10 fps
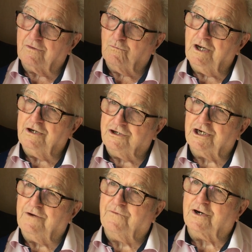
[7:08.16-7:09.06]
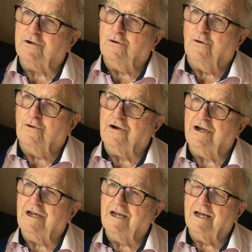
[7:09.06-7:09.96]
wheat sheaf of corn,
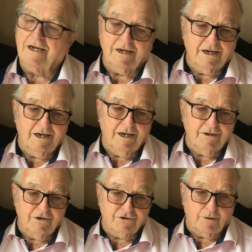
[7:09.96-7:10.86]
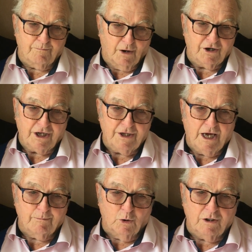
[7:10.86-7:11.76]
it's a bind it in
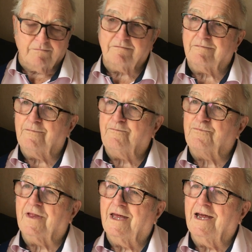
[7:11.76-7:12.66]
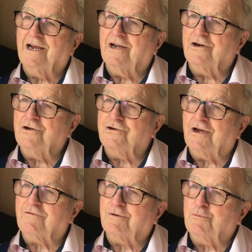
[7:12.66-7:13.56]
there, boy. And I used to
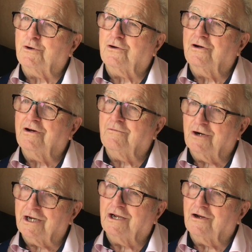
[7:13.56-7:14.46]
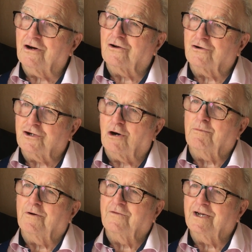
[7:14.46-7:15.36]
have to put one in on top
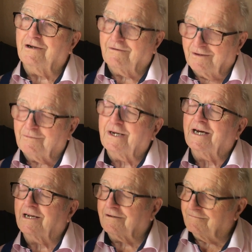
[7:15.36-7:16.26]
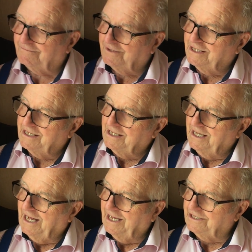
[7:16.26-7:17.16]
of it,
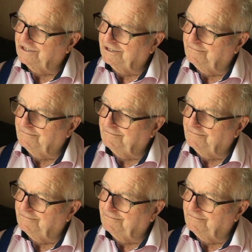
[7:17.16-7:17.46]
and